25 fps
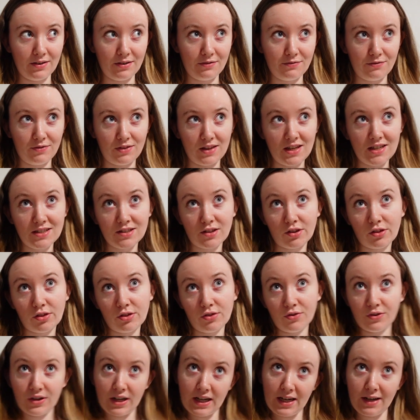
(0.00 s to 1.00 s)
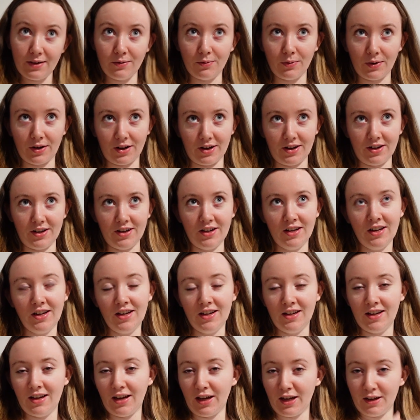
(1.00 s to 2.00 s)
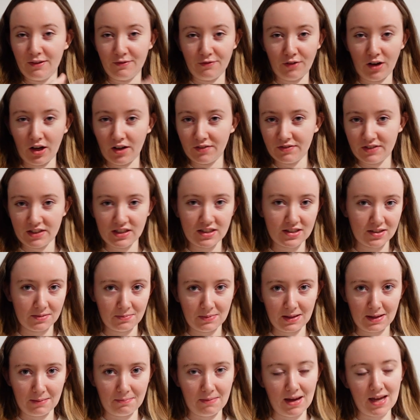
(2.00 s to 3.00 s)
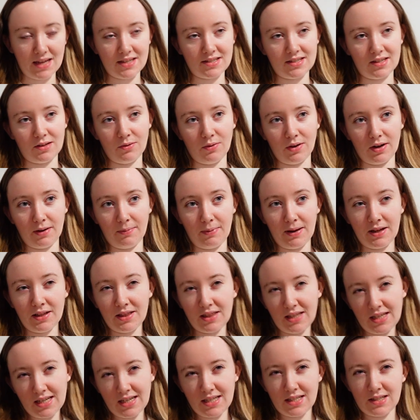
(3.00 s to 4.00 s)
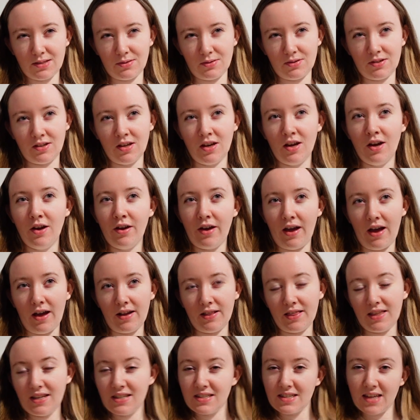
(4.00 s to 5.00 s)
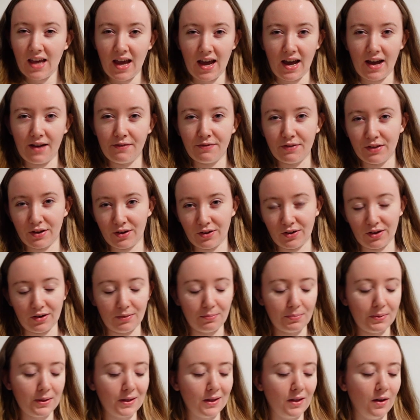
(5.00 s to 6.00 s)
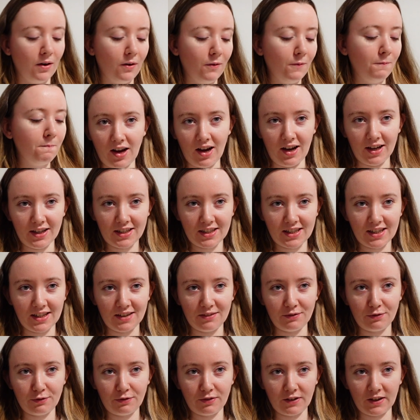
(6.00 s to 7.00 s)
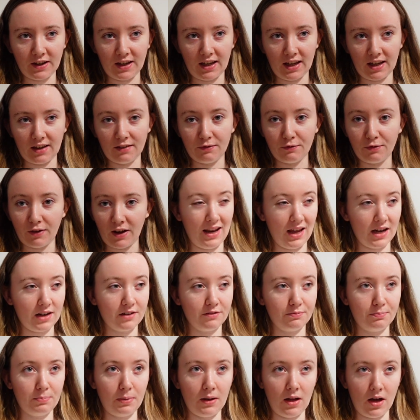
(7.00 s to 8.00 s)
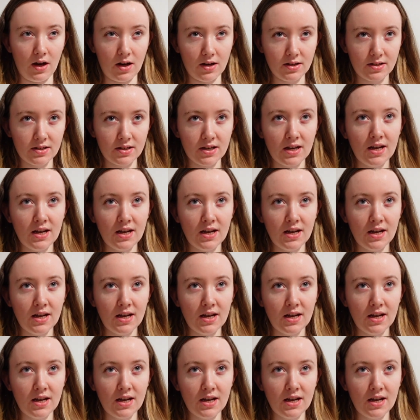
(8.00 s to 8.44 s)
if these 3 were involved in something messy? What about this half of the group? You know, I can forgive a lack of plot